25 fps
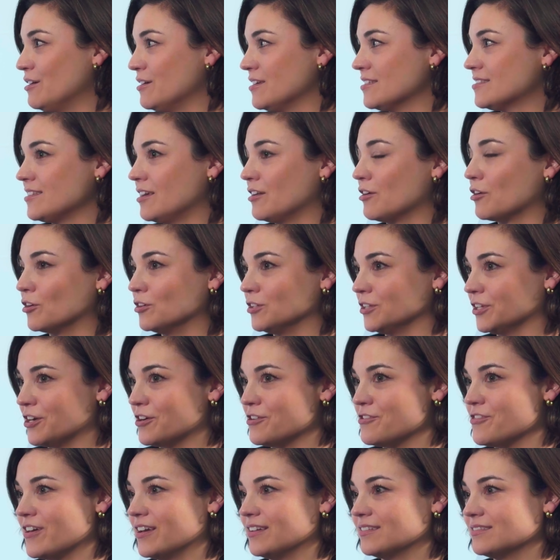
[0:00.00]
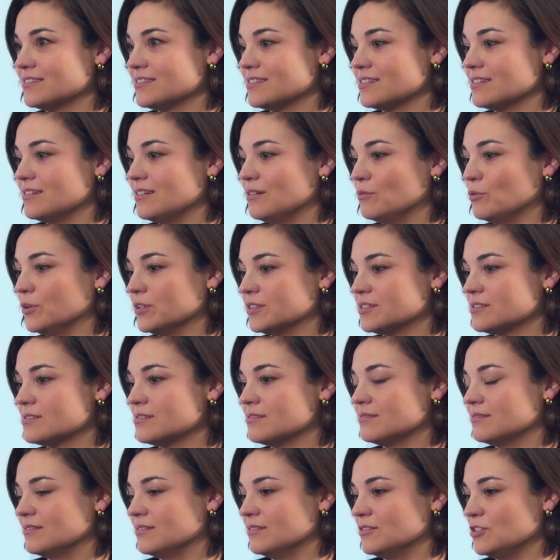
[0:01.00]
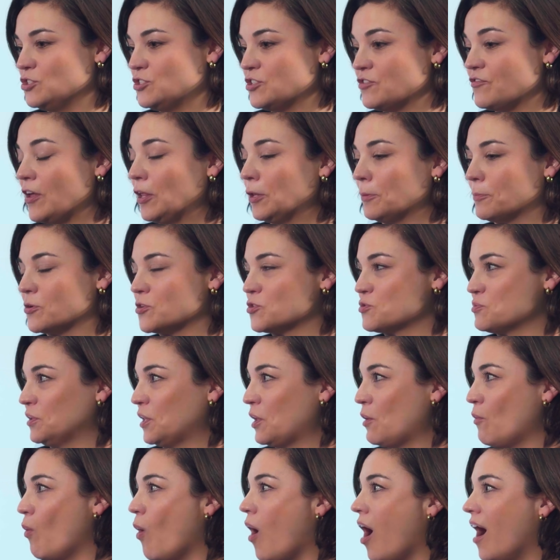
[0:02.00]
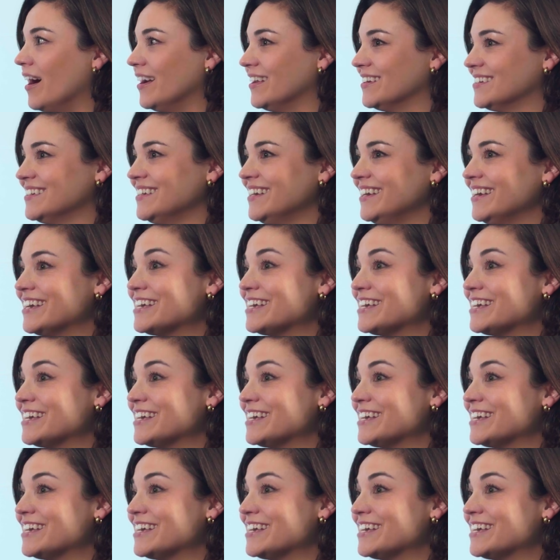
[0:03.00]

I said earlier that what developers really want